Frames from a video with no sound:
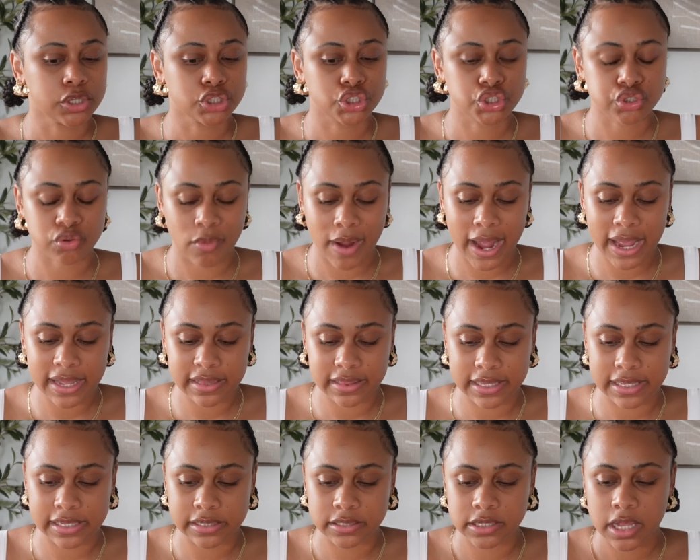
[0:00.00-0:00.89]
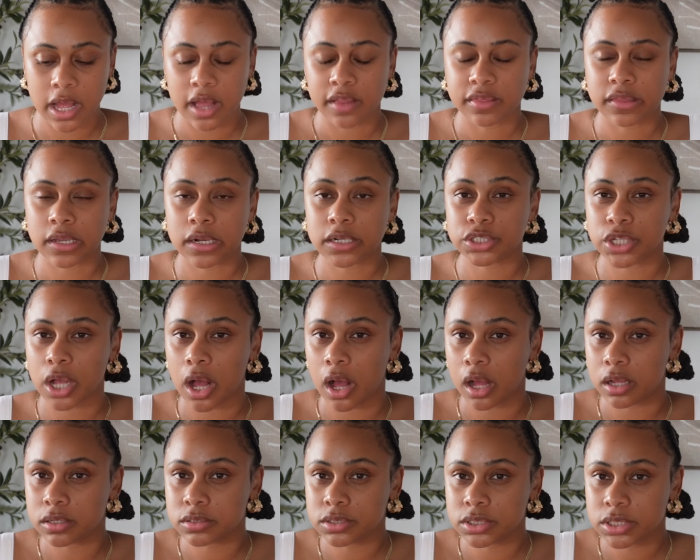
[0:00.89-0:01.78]
try these. There's
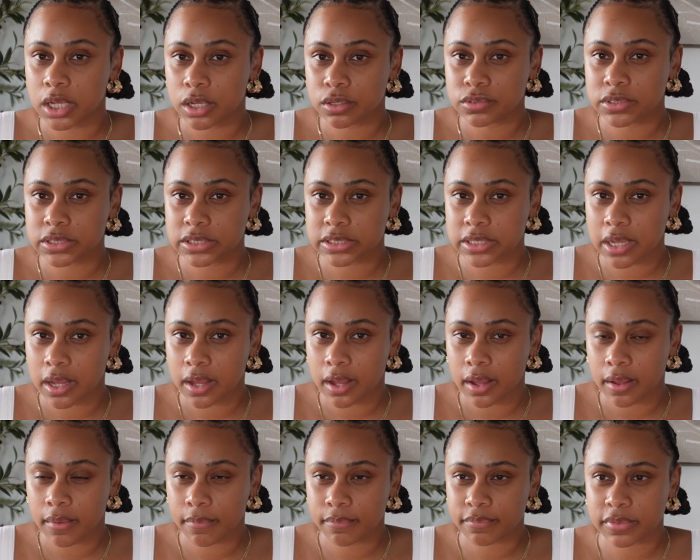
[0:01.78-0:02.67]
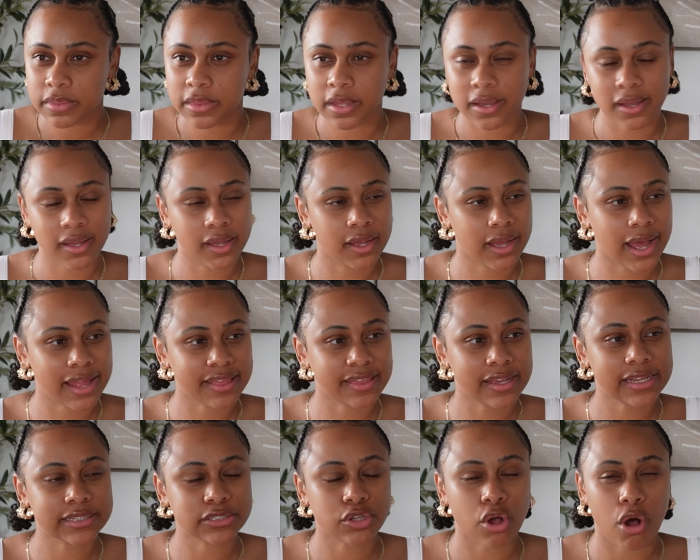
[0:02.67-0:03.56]
also some that I
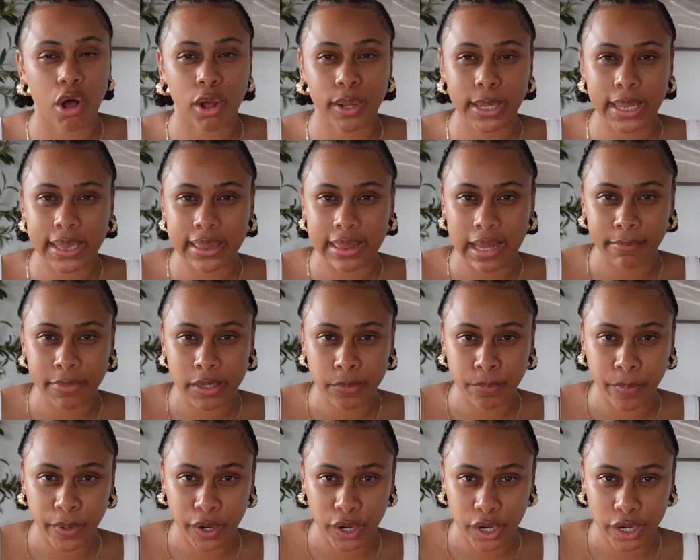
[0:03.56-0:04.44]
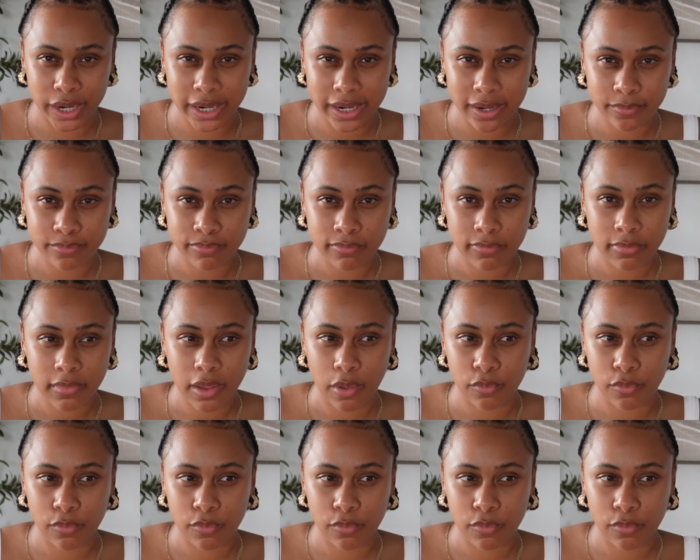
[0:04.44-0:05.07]
think it's called Lemme Purr,